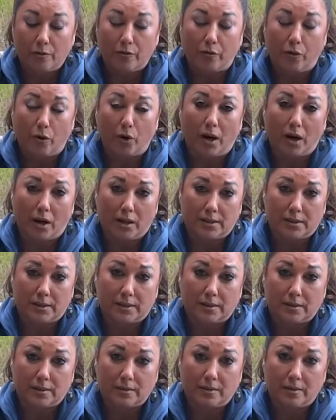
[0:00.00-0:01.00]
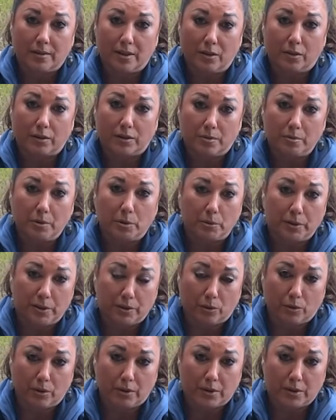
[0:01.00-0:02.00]
for us, the ultimate
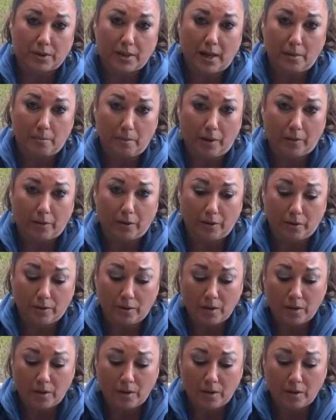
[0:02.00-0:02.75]
resource and Mother.